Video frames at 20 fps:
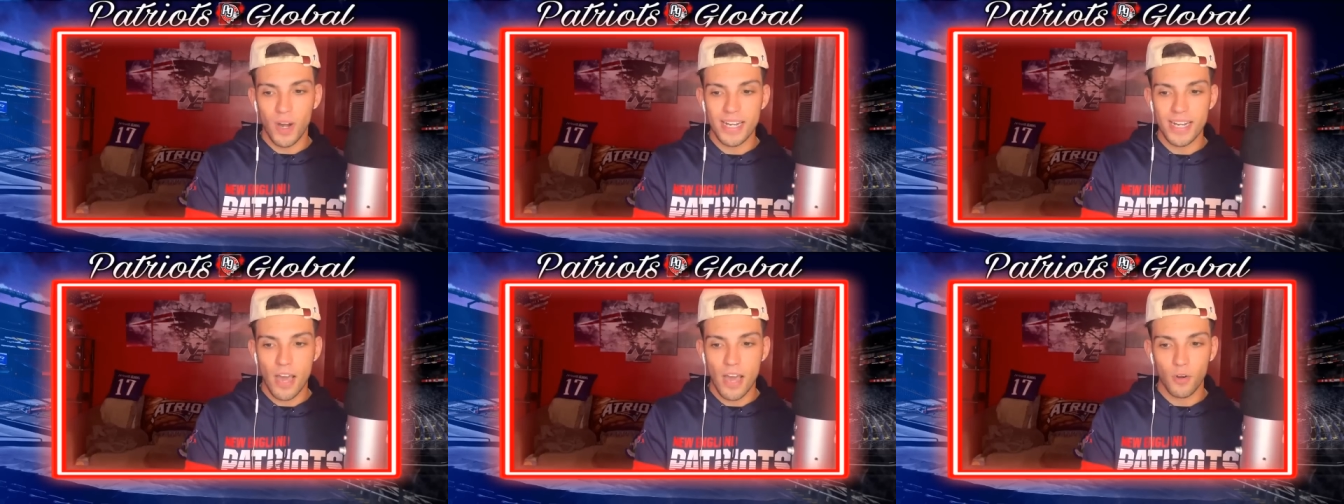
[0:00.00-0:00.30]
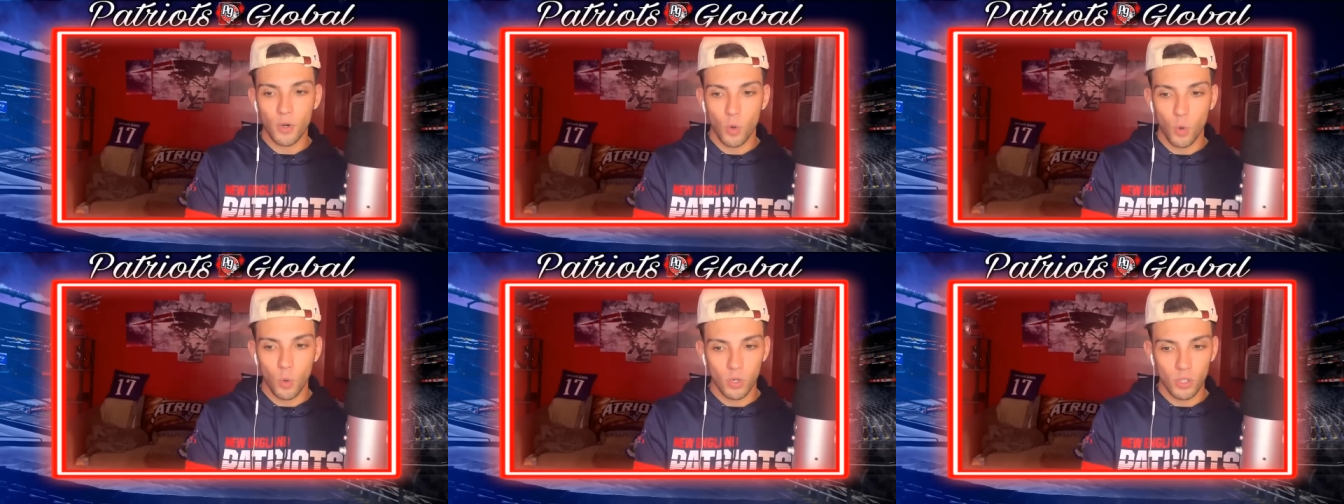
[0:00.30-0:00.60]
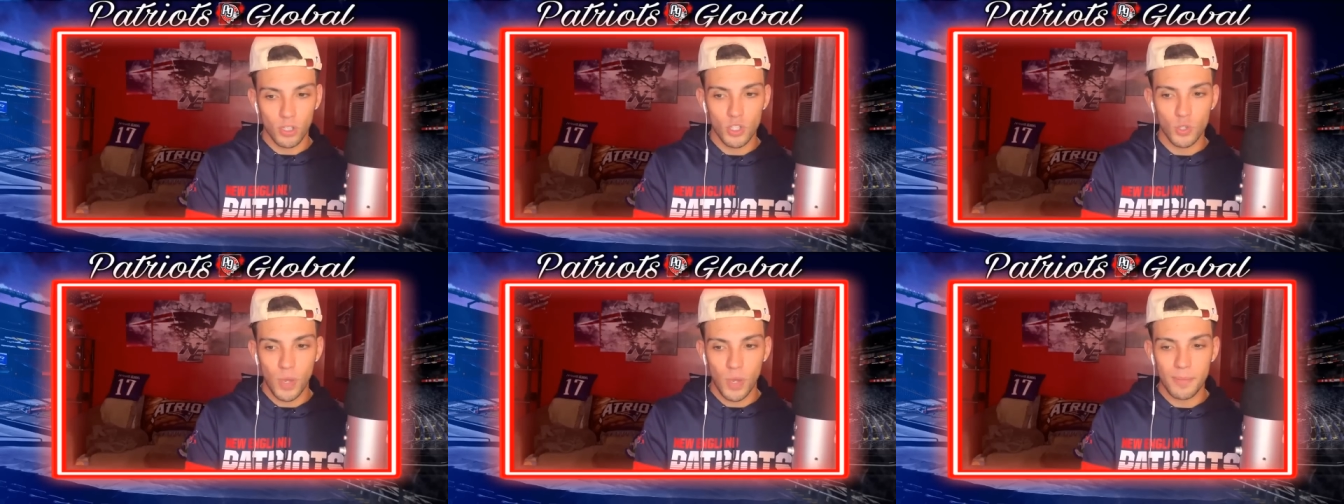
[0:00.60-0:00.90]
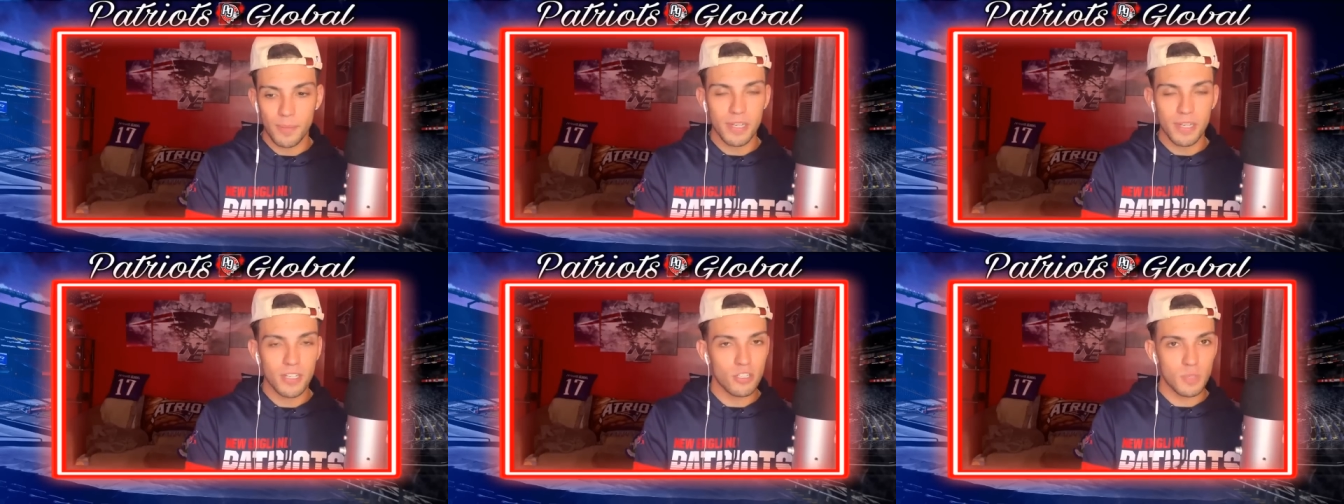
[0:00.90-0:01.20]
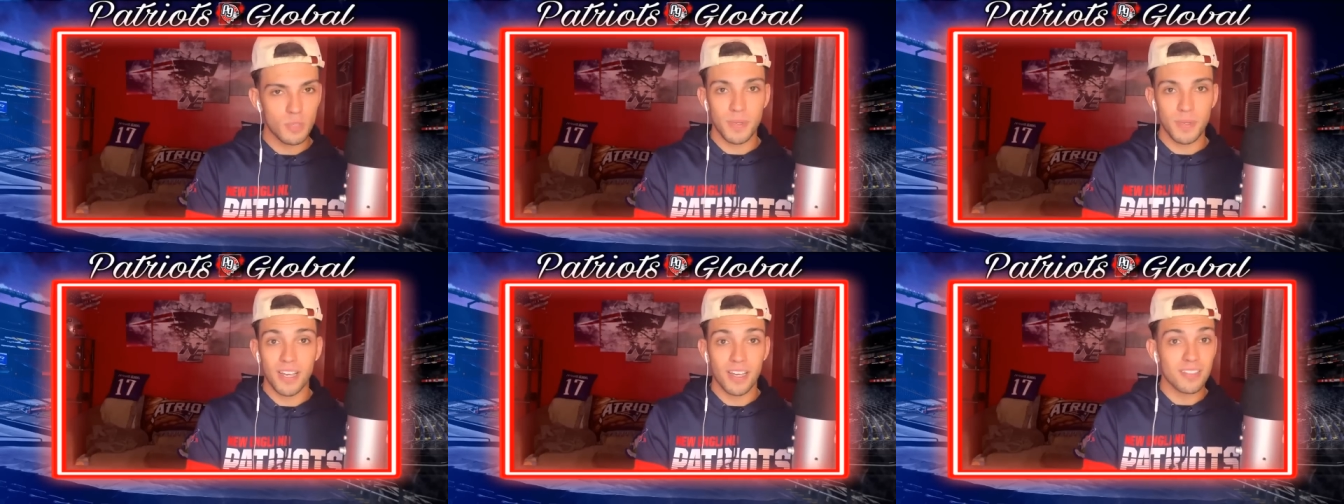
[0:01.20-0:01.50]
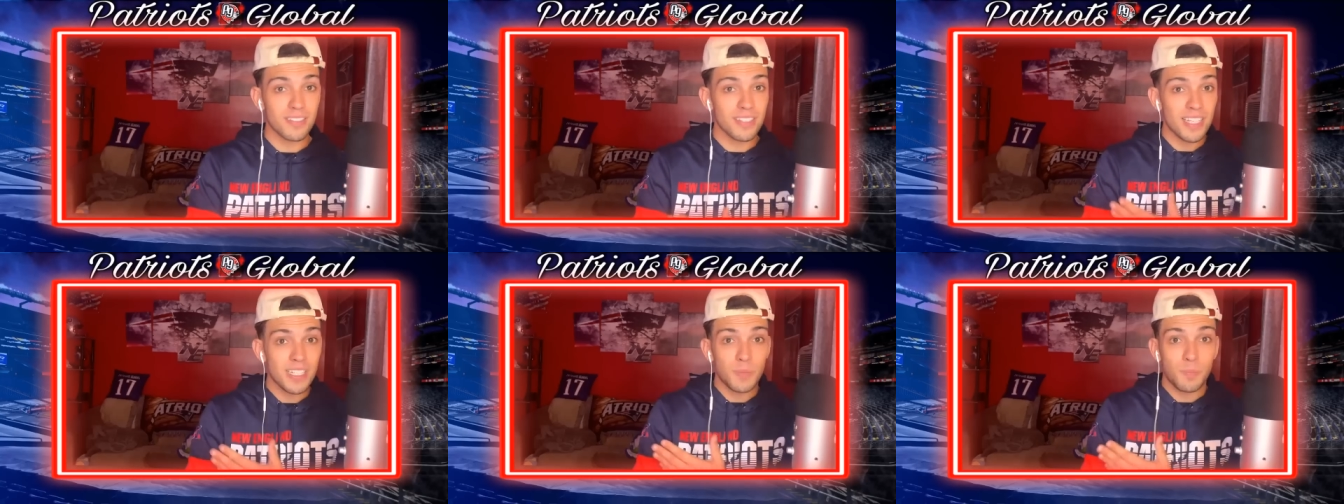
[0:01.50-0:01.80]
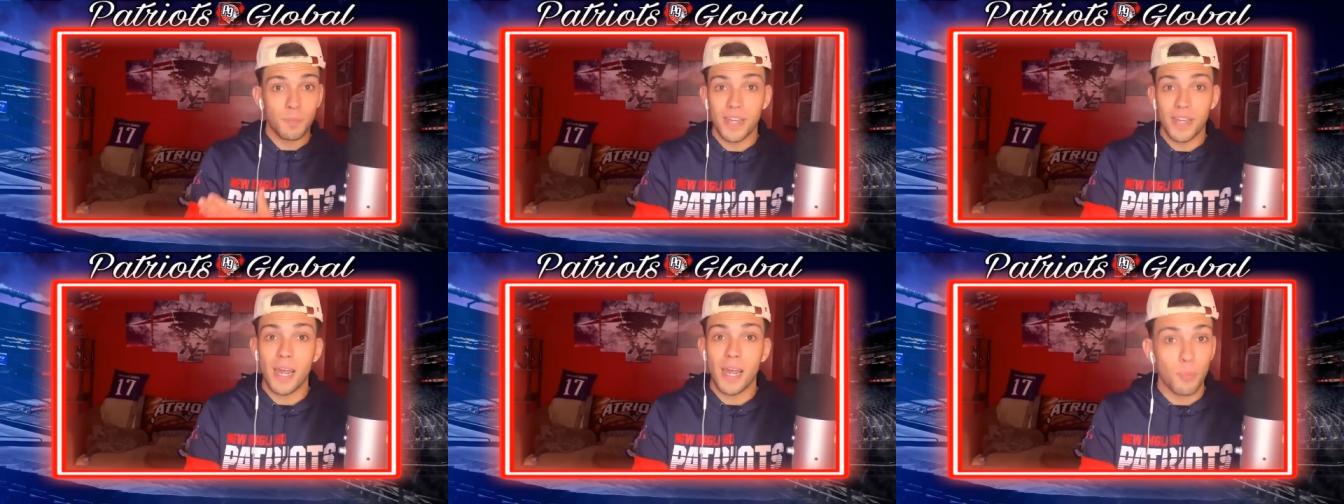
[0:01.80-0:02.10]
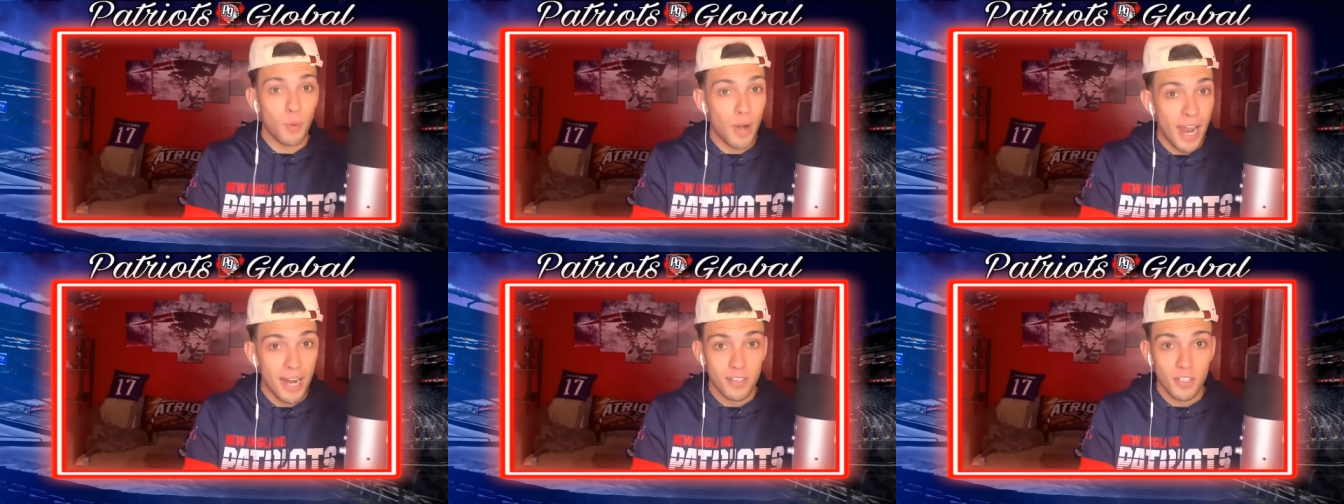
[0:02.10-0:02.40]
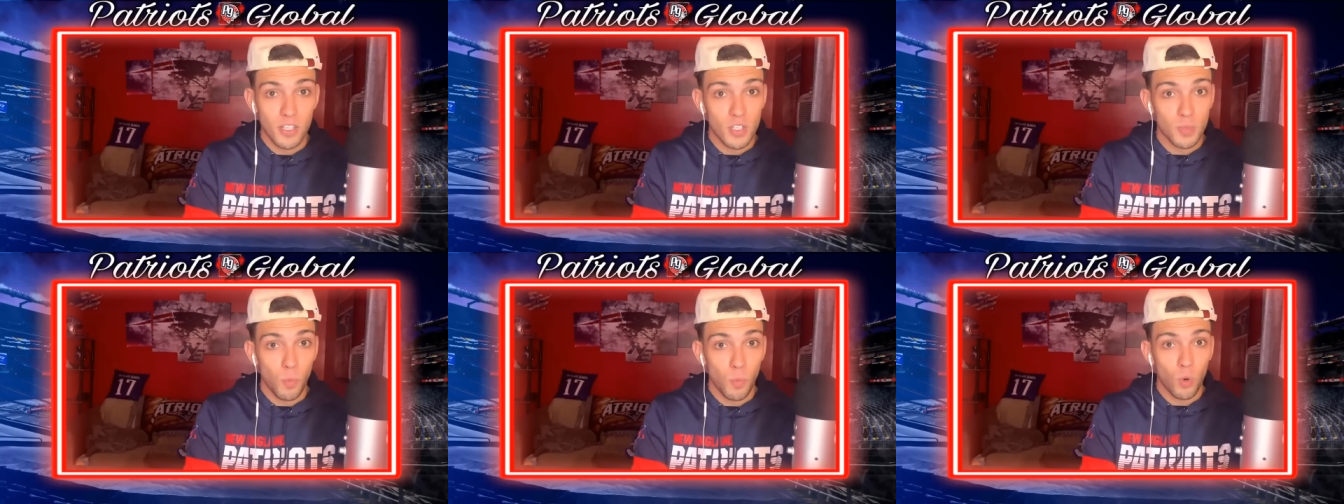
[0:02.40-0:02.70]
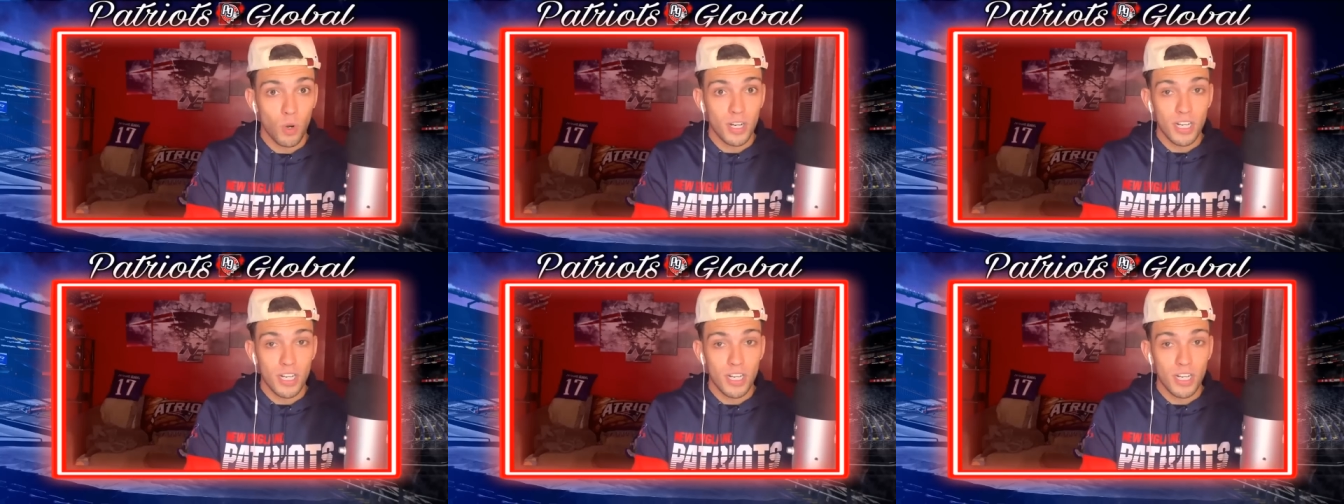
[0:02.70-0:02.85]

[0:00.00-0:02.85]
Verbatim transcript: now to Corliss Waitman just because he's been at practice more.